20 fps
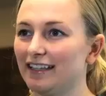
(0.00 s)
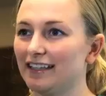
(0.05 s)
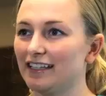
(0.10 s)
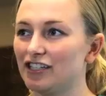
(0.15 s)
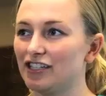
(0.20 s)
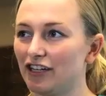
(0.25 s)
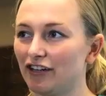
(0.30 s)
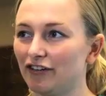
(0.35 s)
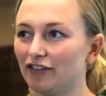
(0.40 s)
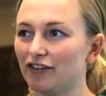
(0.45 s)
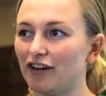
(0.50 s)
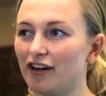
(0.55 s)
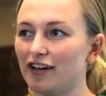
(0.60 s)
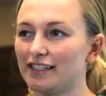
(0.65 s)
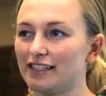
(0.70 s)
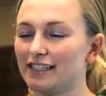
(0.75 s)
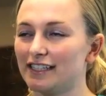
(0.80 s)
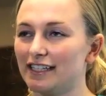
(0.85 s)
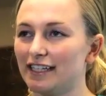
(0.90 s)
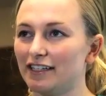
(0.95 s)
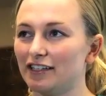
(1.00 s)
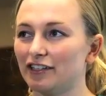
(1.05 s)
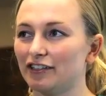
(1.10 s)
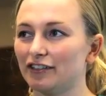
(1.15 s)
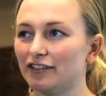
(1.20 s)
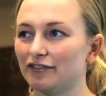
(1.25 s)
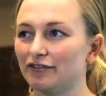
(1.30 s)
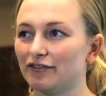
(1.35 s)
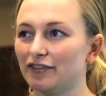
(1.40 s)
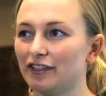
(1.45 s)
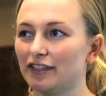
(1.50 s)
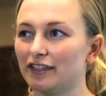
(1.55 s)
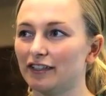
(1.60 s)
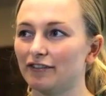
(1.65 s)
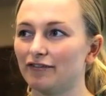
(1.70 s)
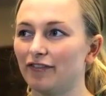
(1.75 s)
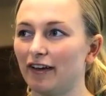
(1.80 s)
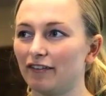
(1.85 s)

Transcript: The generosity of the